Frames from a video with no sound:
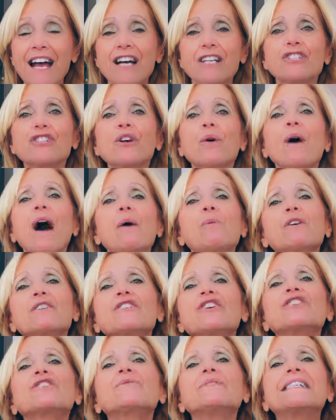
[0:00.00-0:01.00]
So I
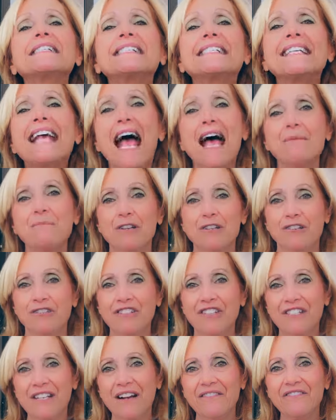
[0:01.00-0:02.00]
want you to examine
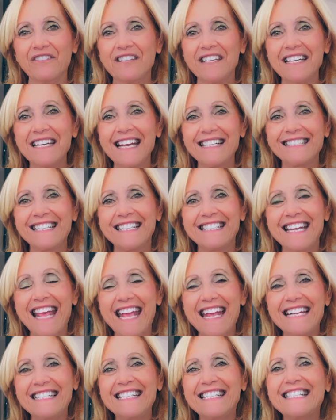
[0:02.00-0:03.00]
yourself in the next
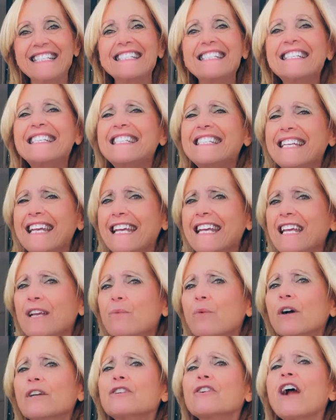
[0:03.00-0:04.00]
days and see
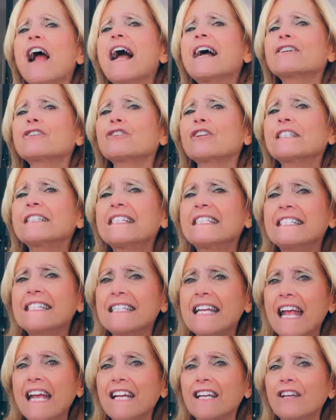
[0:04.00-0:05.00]
what you're actually
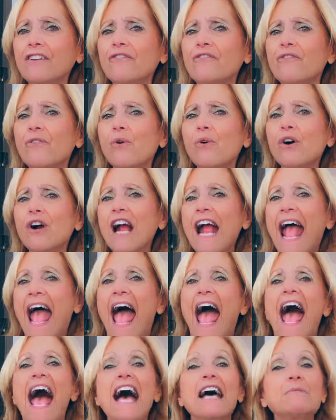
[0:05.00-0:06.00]
standing for
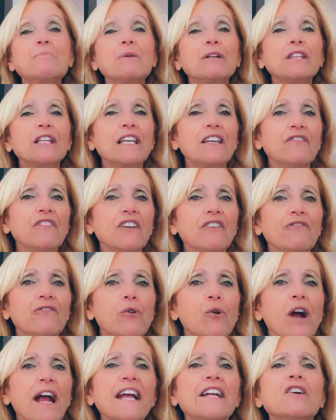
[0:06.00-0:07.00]
and believing
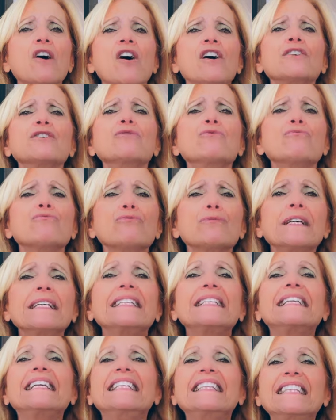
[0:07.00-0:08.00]
for, and are you
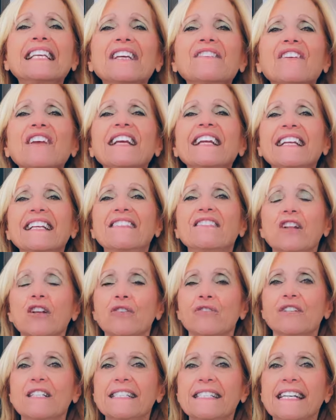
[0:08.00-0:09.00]
really leaving it in the
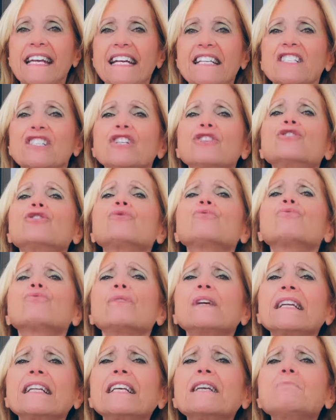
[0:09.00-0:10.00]
Lord's hand? Did you
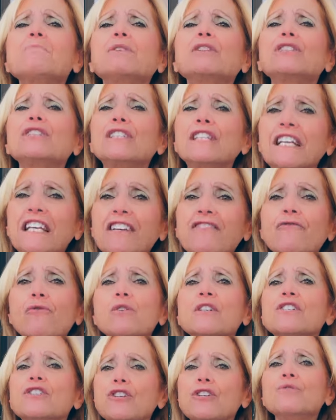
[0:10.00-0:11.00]
really believe
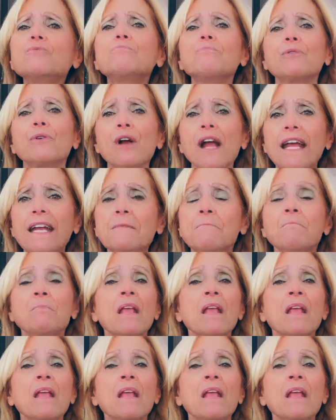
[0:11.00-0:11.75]
what you prayed?